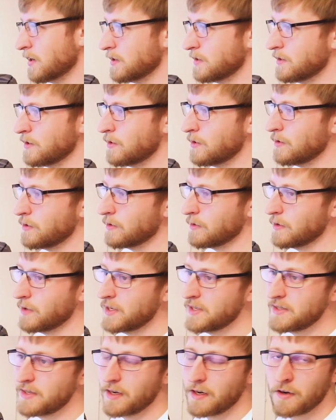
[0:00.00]
don't
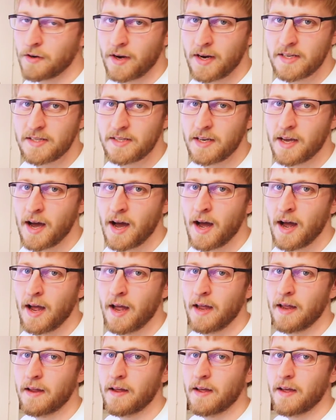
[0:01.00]
list it crazy
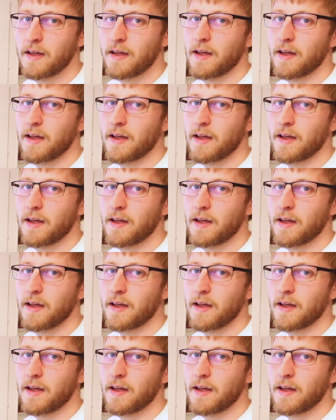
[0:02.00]
high.